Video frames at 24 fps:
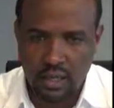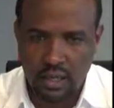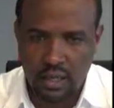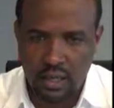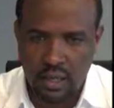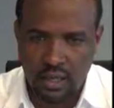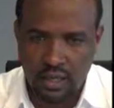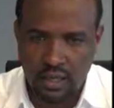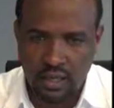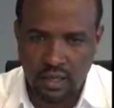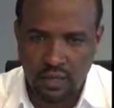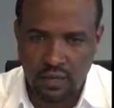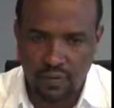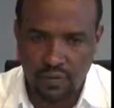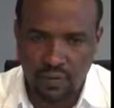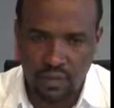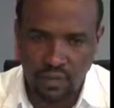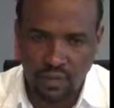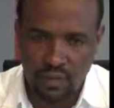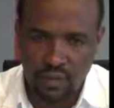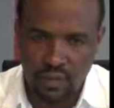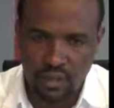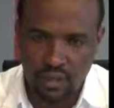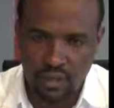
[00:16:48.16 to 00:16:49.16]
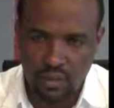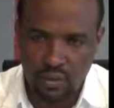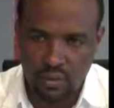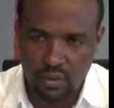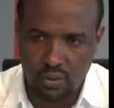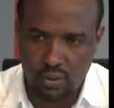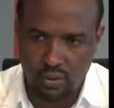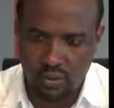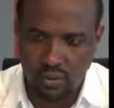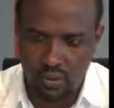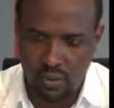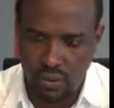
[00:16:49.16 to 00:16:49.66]
and if the water
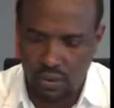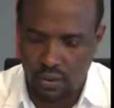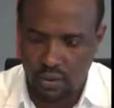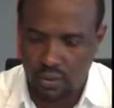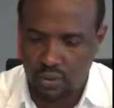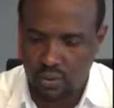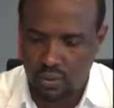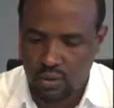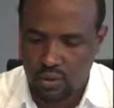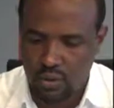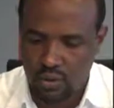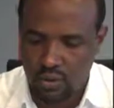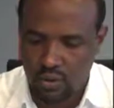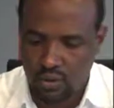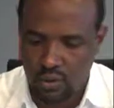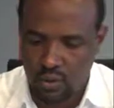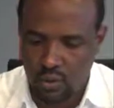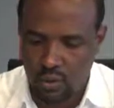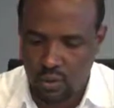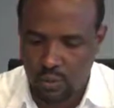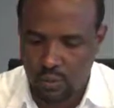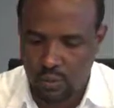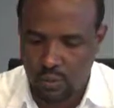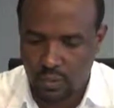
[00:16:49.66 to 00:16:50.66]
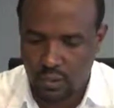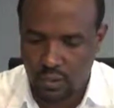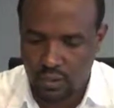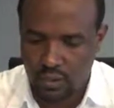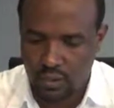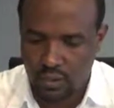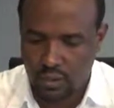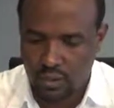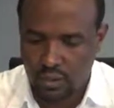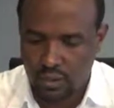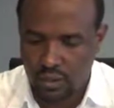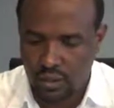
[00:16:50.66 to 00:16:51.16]
and also the
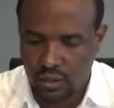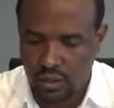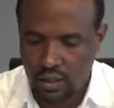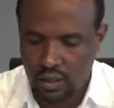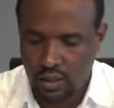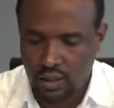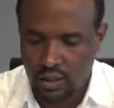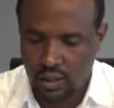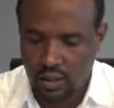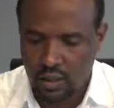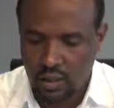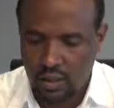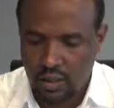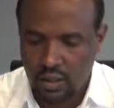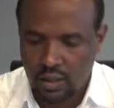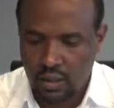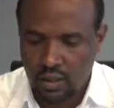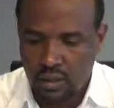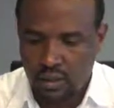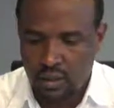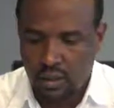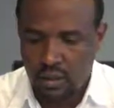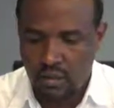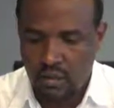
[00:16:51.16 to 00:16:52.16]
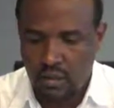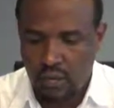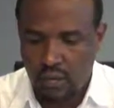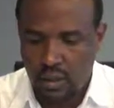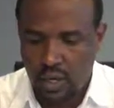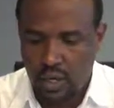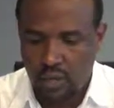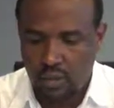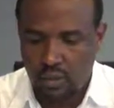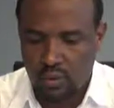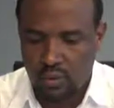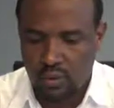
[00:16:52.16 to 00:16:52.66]
operation
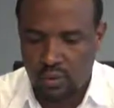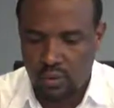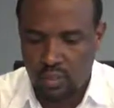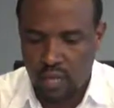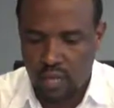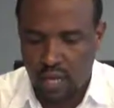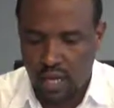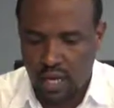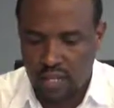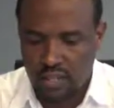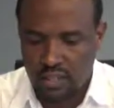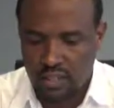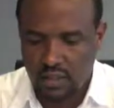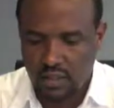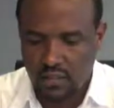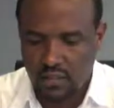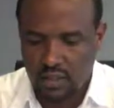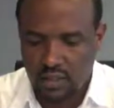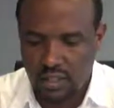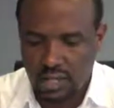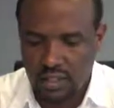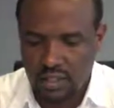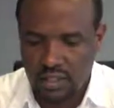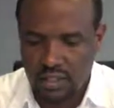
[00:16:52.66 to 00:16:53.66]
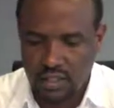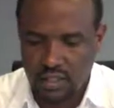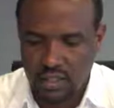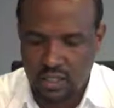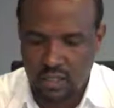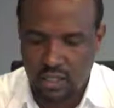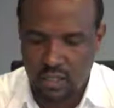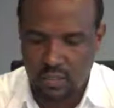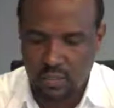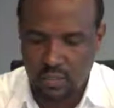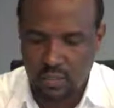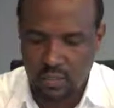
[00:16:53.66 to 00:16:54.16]
may not achieve that,
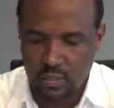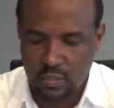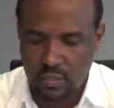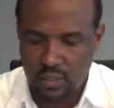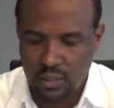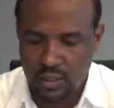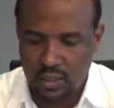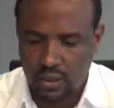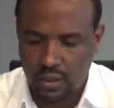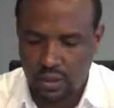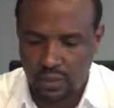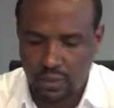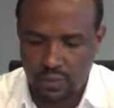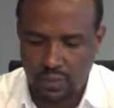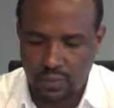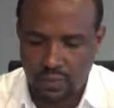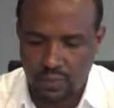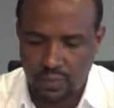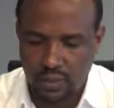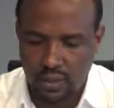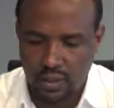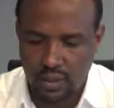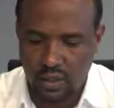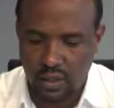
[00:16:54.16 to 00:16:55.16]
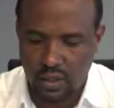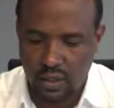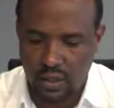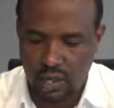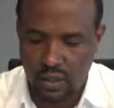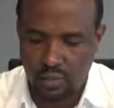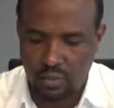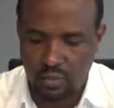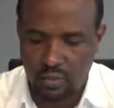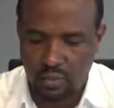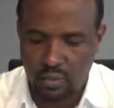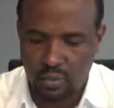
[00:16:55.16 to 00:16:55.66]
there will be a
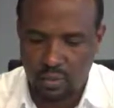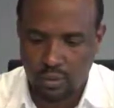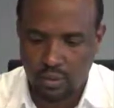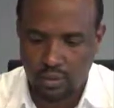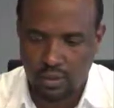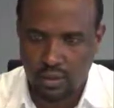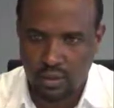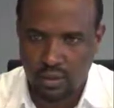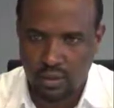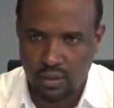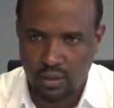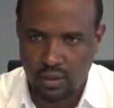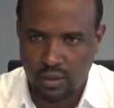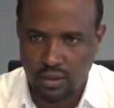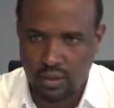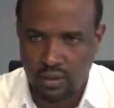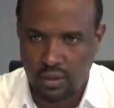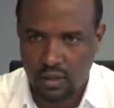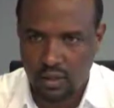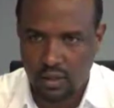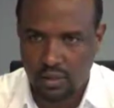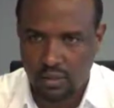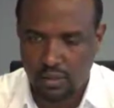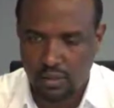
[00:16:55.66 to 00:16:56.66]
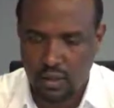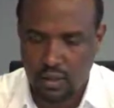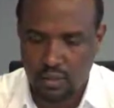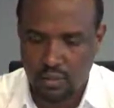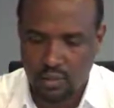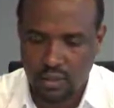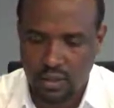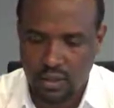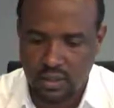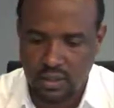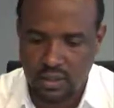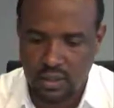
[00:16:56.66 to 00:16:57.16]
gap between the
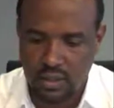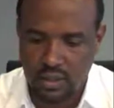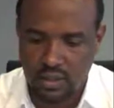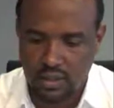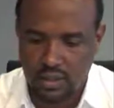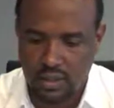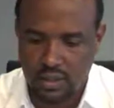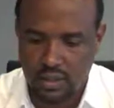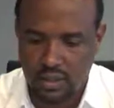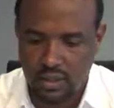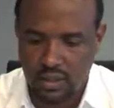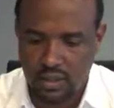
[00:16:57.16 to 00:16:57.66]
farmers and